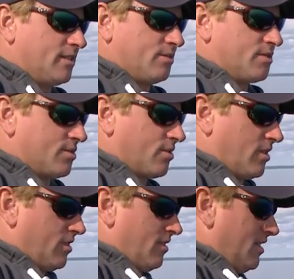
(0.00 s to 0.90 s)
This yeah. was a
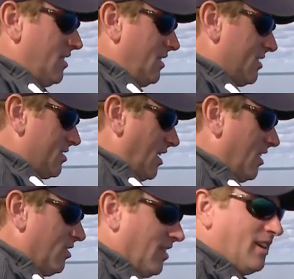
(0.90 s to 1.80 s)
trout. Uh, it's,
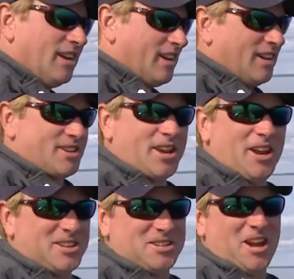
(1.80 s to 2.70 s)
it's,
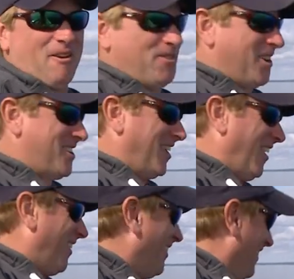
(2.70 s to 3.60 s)
it's tough to
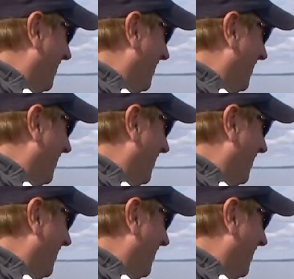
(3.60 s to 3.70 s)
tell.